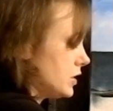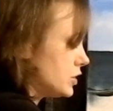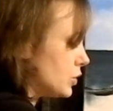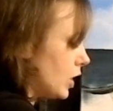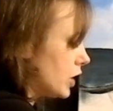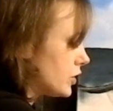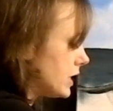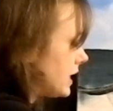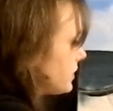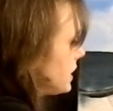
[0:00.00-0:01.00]
So
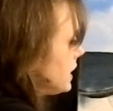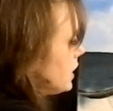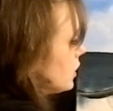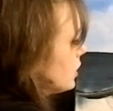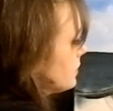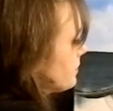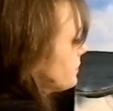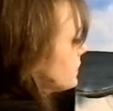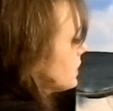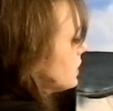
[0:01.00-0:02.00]
underneath here,
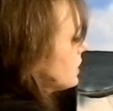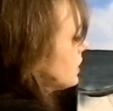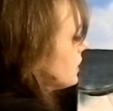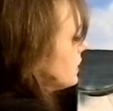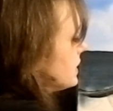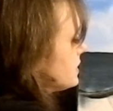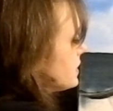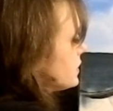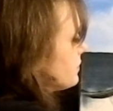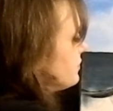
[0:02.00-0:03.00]
this
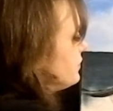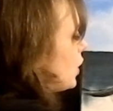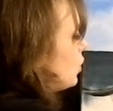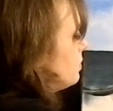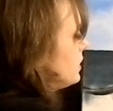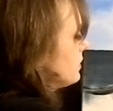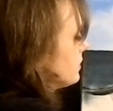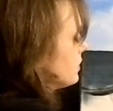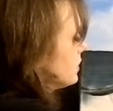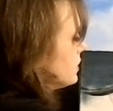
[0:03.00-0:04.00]
is some foam.
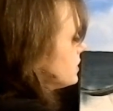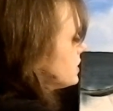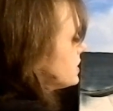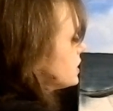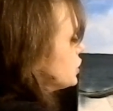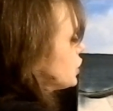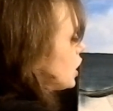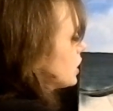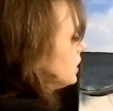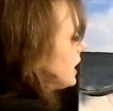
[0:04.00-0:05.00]
This is the
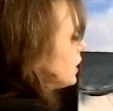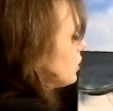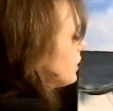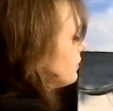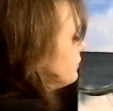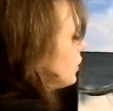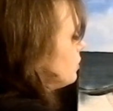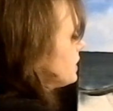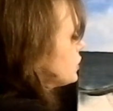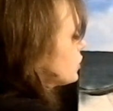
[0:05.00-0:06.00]
dark layer of the
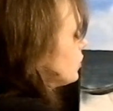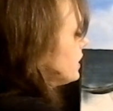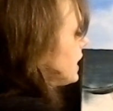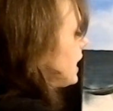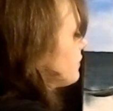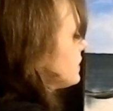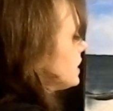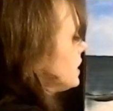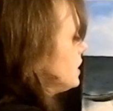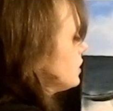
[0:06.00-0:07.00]
foam that you're going to have
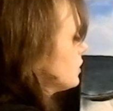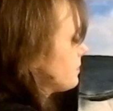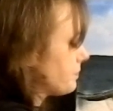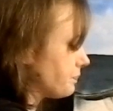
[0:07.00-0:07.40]
in here.